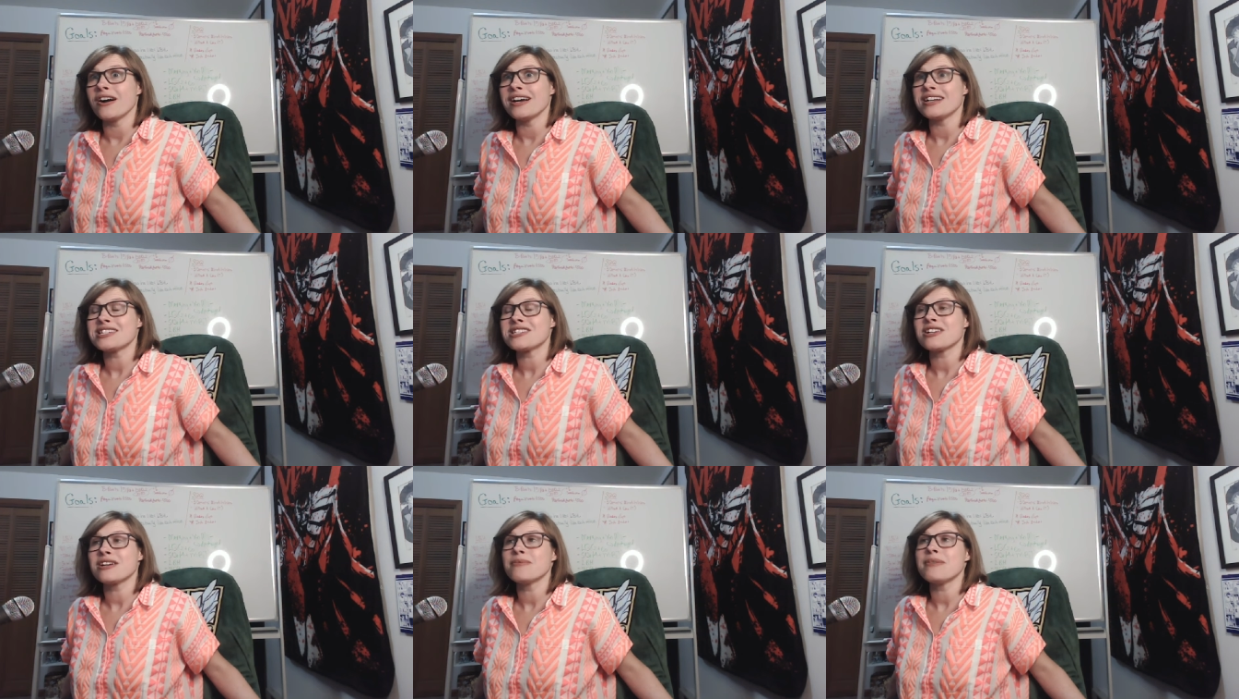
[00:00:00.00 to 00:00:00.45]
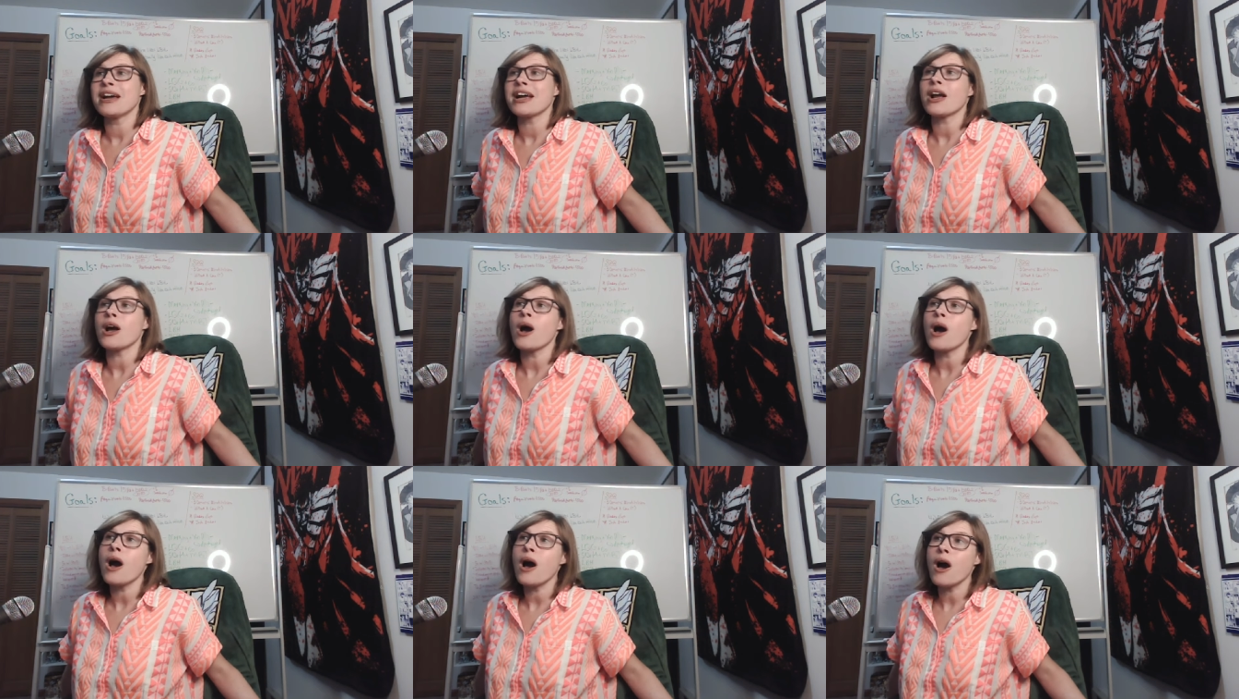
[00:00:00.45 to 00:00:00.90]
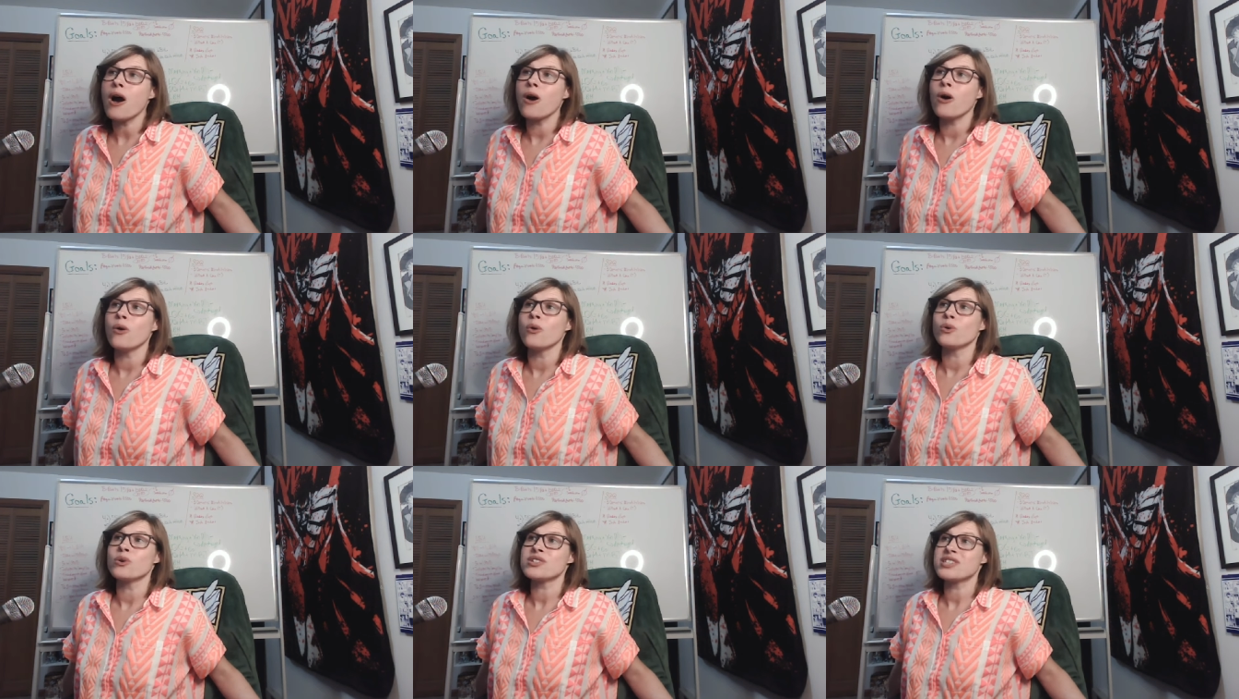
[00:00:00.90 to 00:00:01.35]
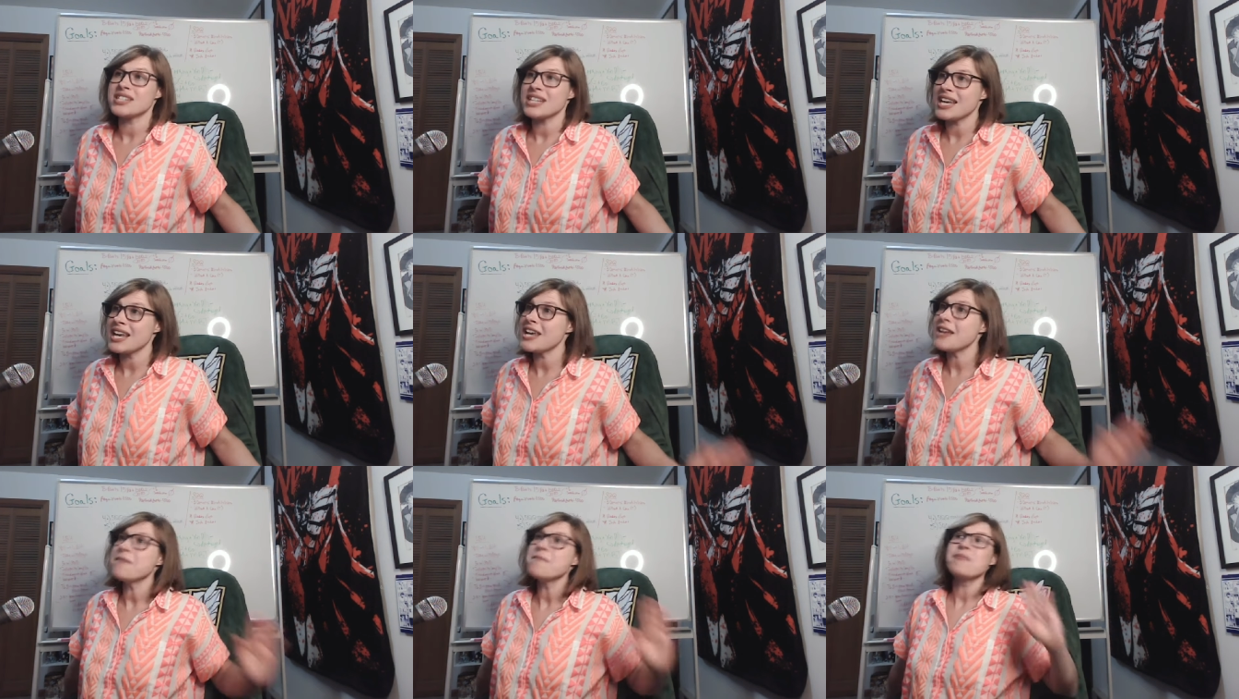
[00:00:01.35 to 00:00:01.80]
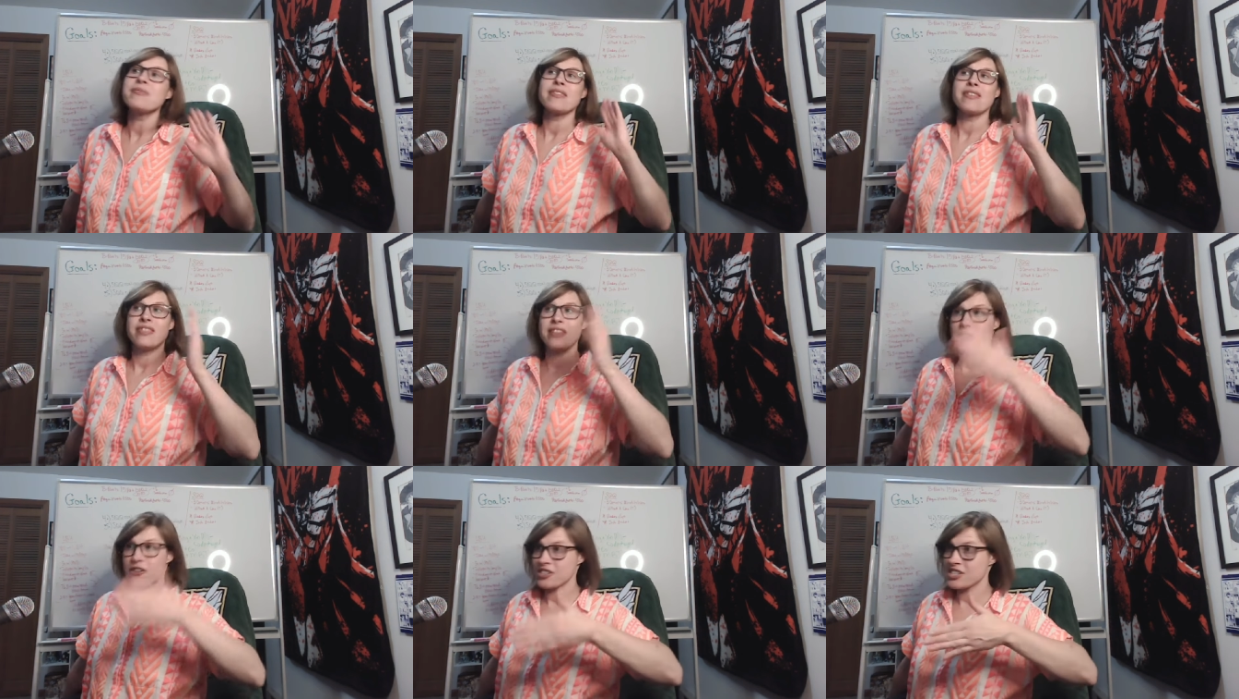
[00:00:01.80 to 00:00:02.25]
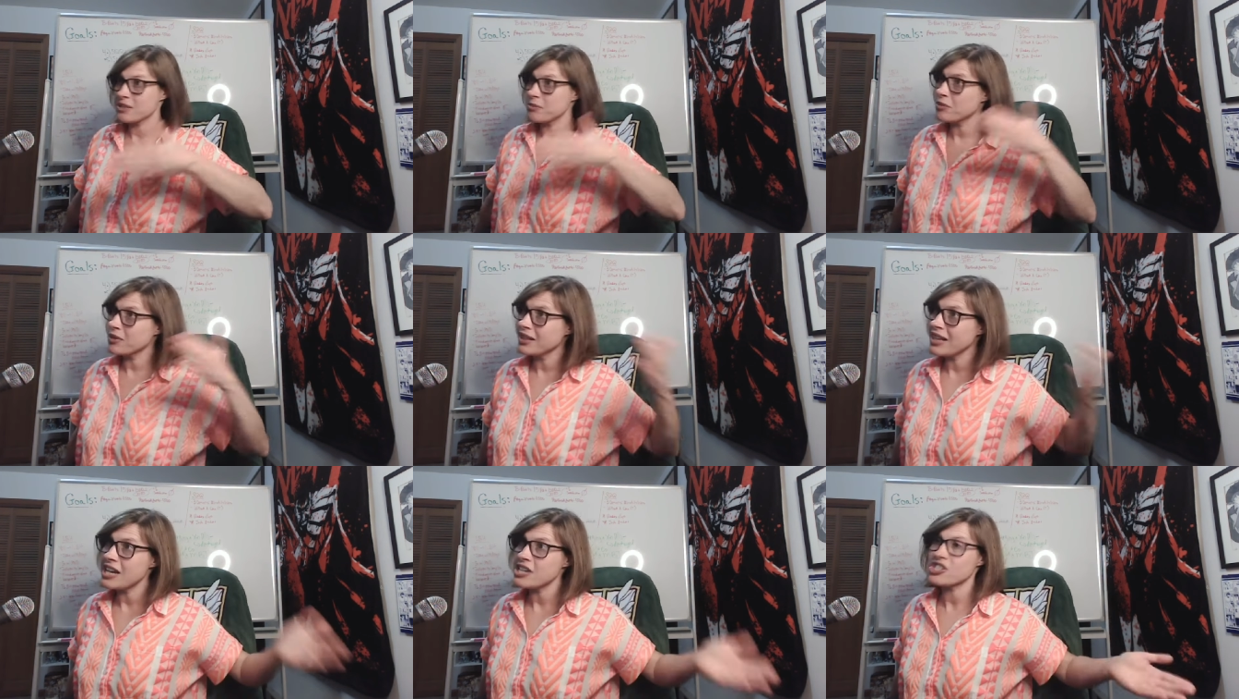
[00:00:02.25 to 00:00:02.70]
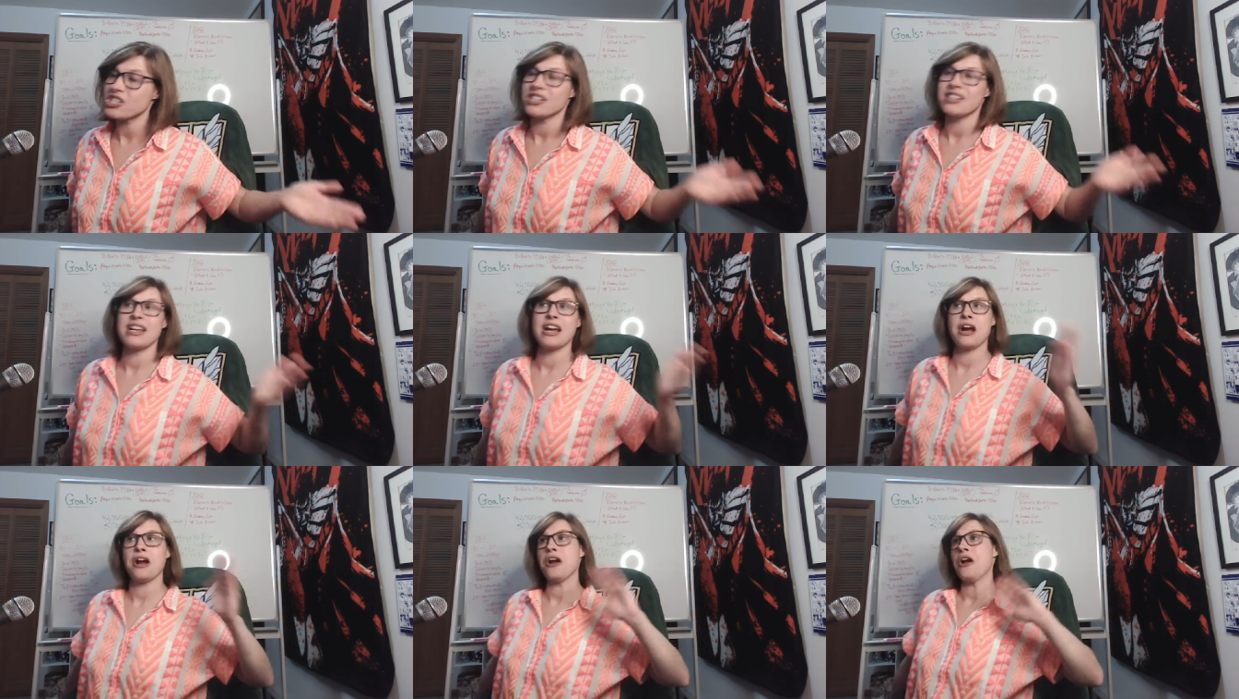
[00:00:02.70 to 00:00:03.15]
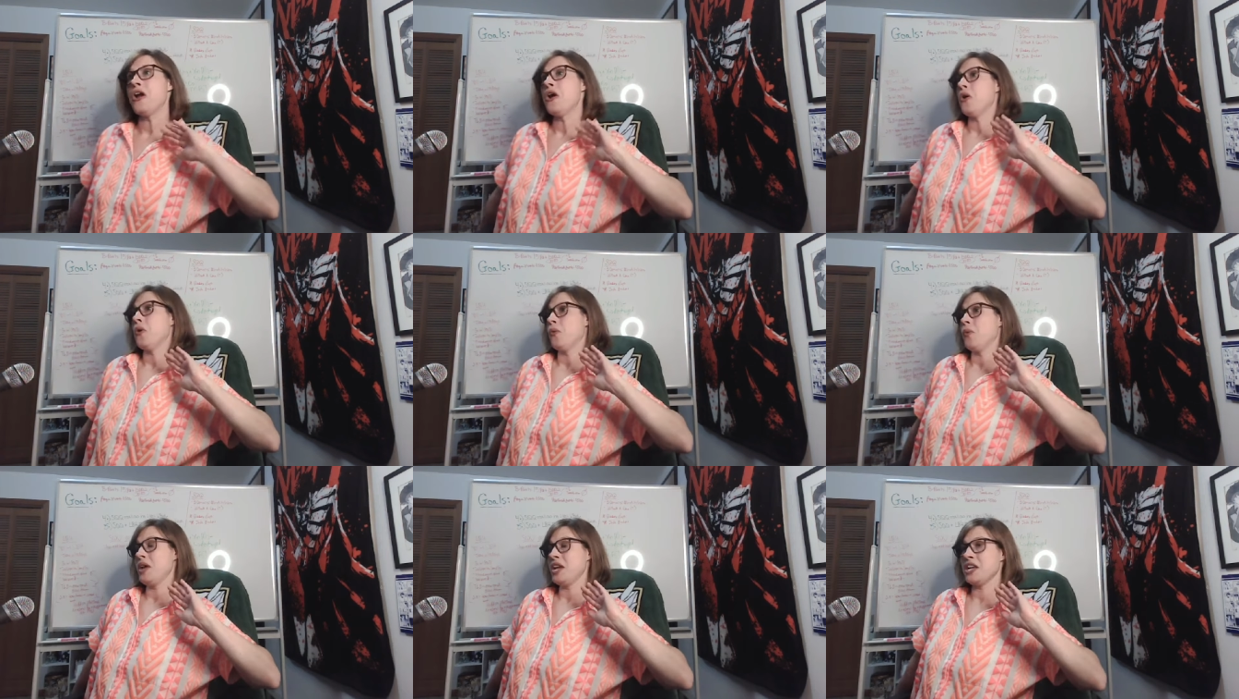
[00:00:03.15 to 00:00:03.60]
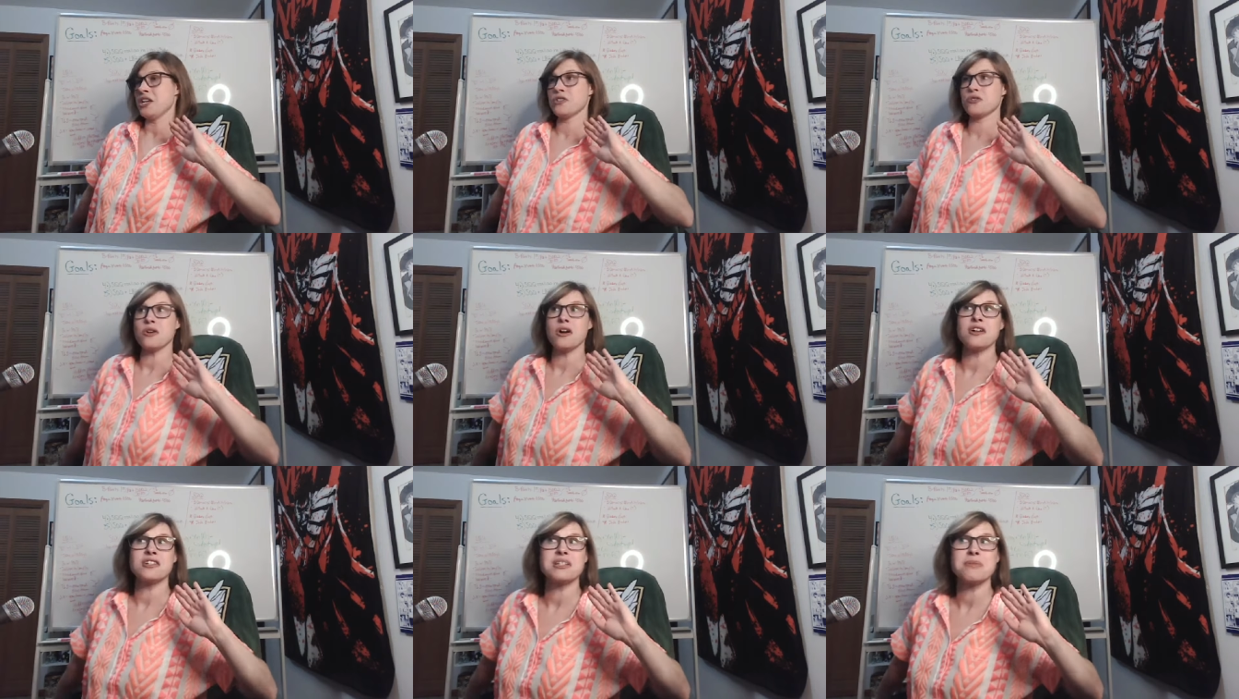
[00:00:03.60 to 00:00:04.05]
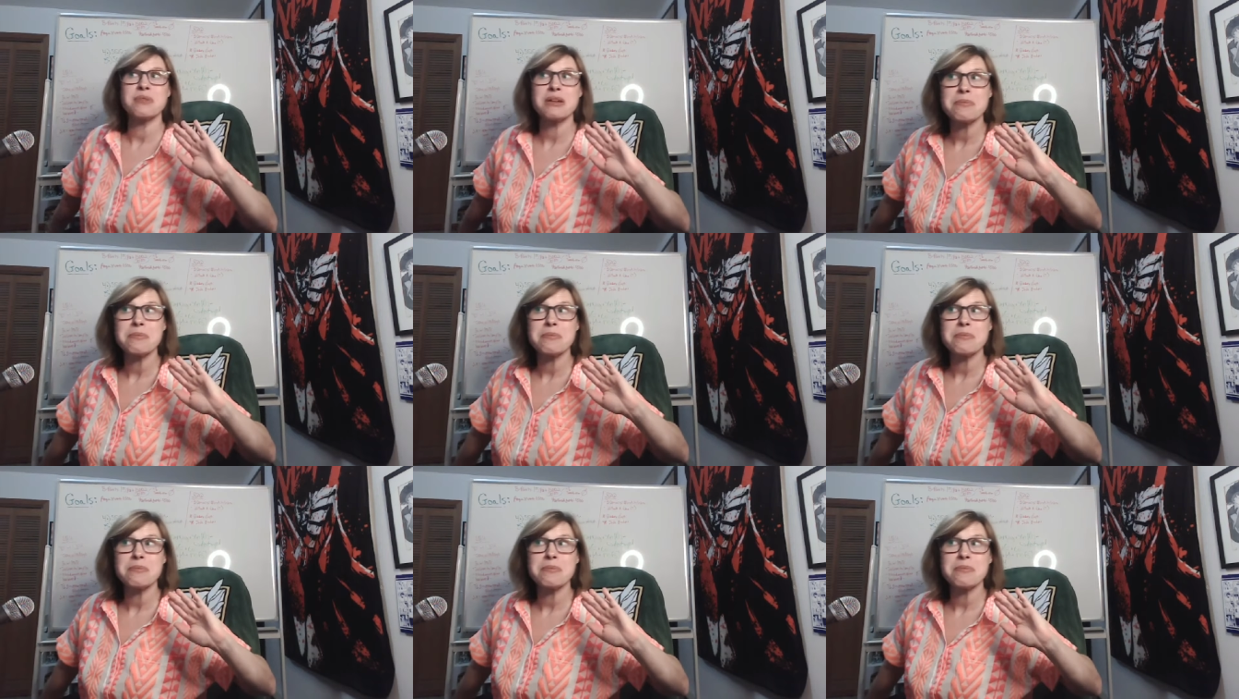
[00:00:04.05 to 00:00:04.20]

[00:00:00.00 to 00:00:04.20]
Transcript: And so I'm like, oh, see, there's some relation there. We can draw some